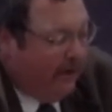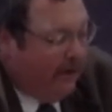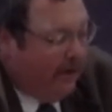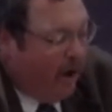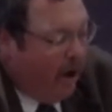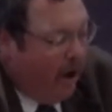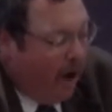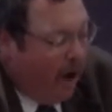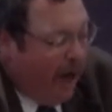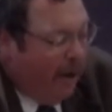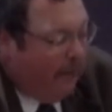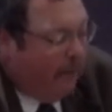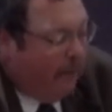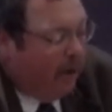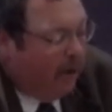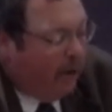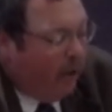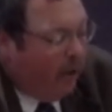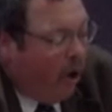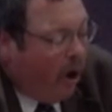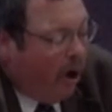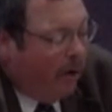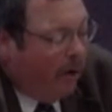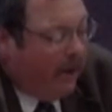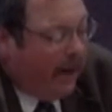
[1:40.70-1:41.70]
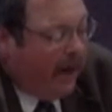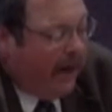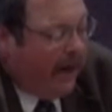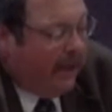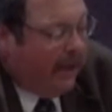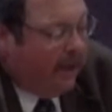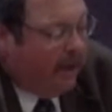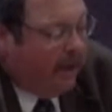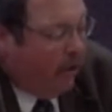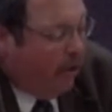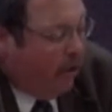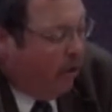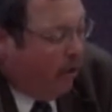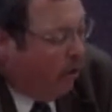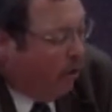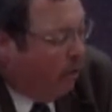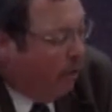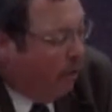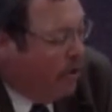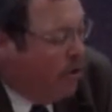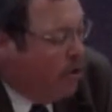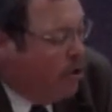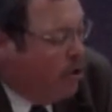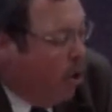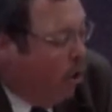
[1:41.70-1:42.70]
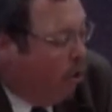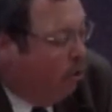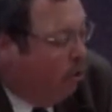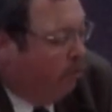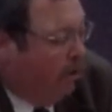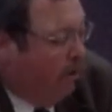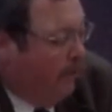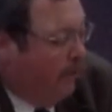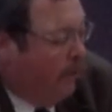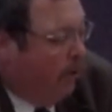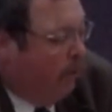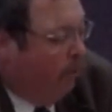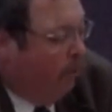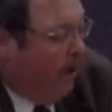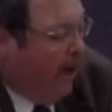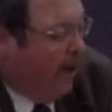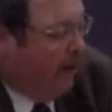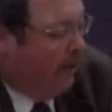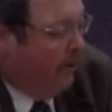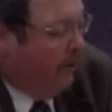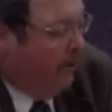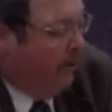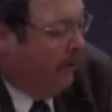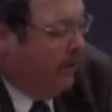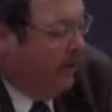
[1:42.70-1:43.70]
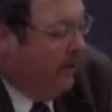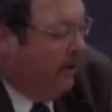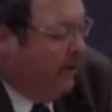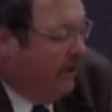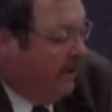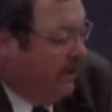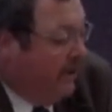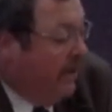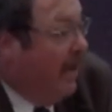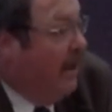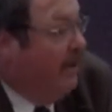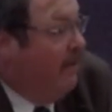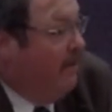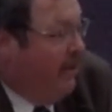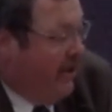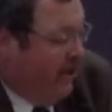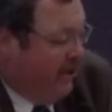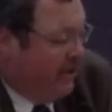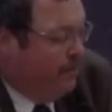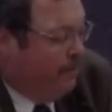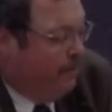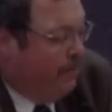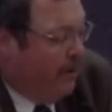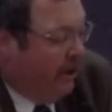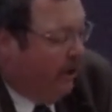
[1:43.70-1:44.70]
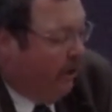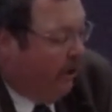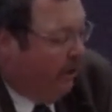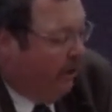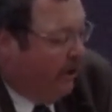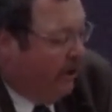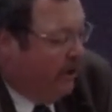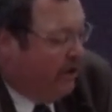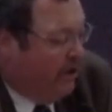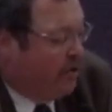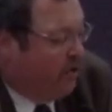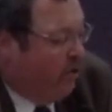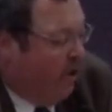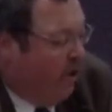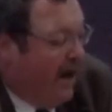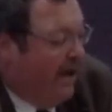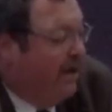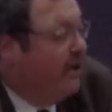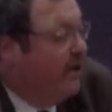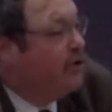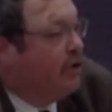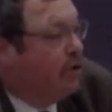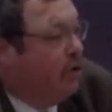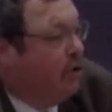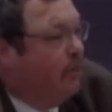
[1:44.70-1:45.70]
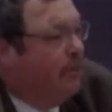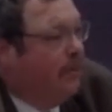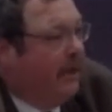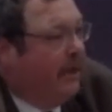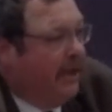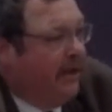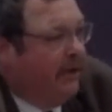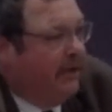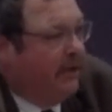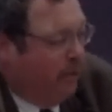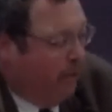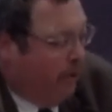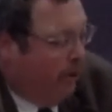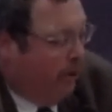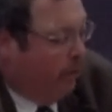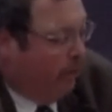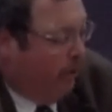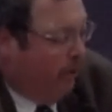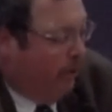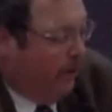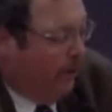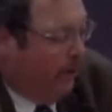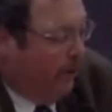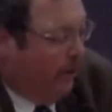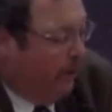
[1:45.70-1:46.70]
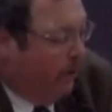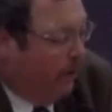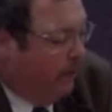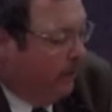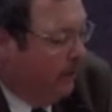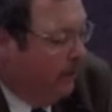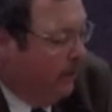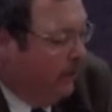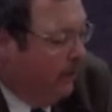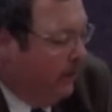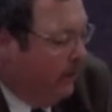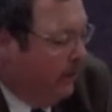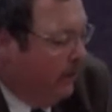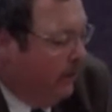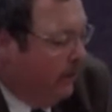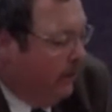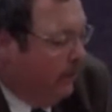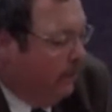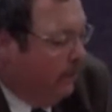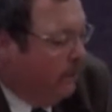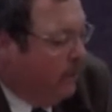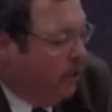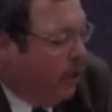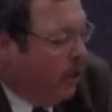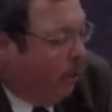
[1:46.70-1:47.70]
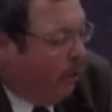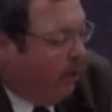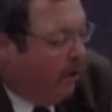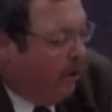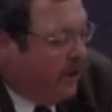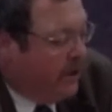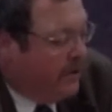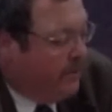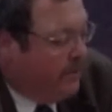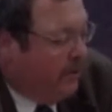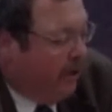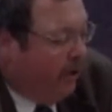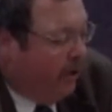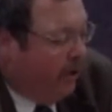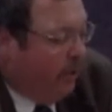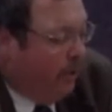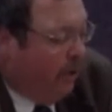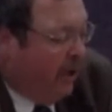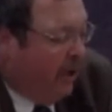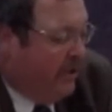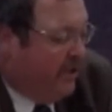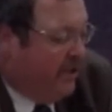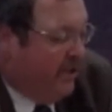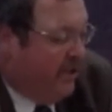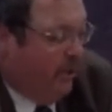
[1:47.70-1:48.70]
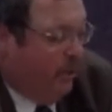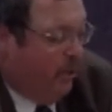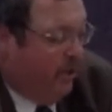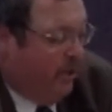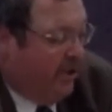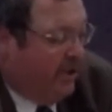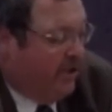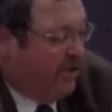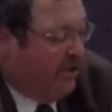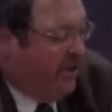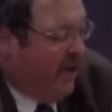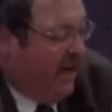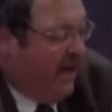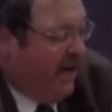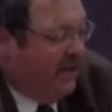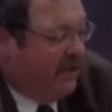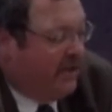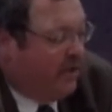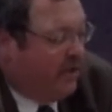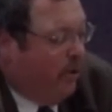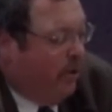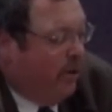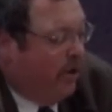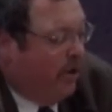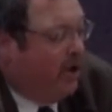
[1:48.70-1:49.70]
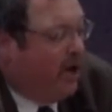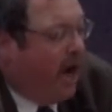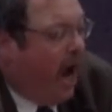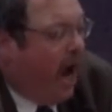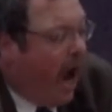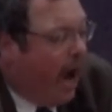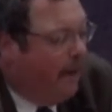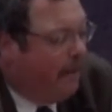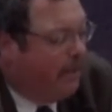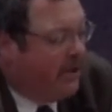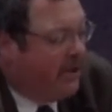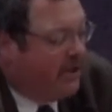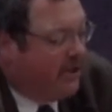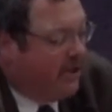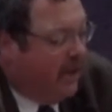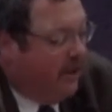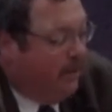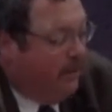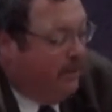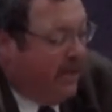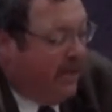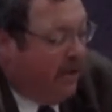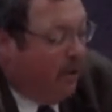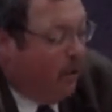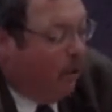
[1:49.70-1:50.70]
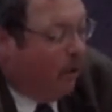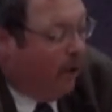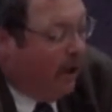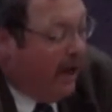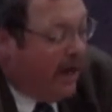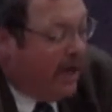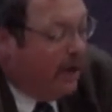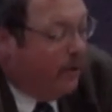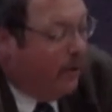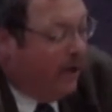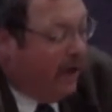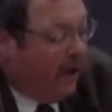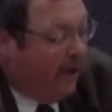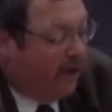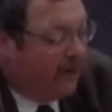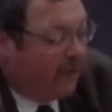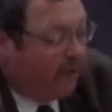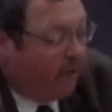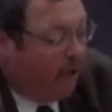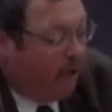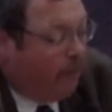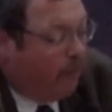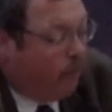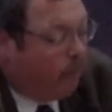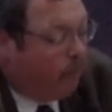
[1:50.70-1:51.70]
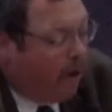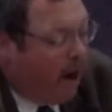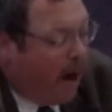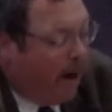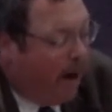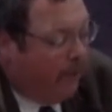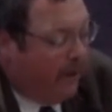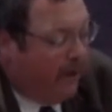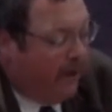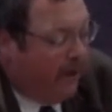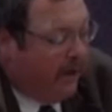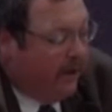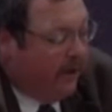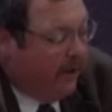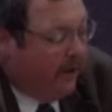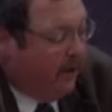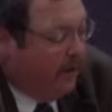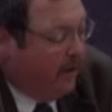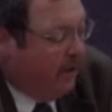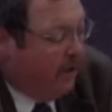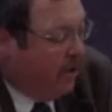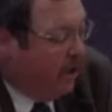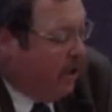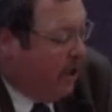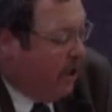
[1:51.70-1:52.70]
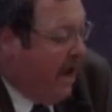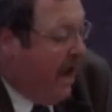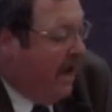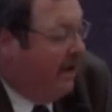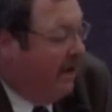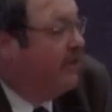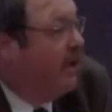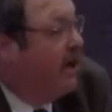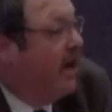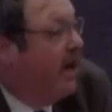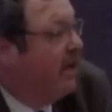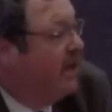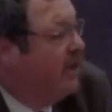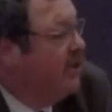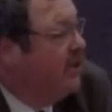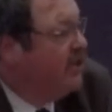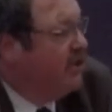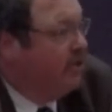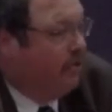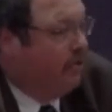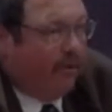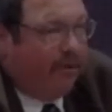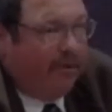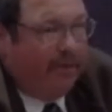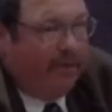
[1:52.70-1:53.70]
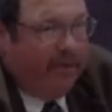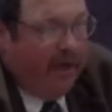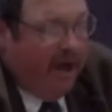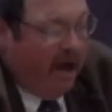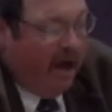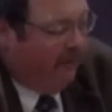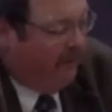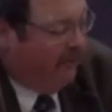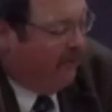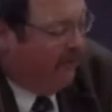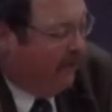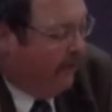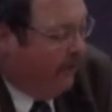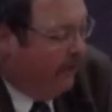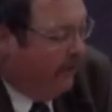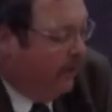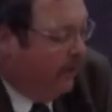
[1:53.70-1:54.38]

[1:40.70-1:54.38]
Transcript: I am a law-abiding gun owner with no criminal record, yet this bill is trying to turn me into a criminal. Nowhere in this bill do I see where the state is going to compensate me or anyone else for our property, an act that I consider theft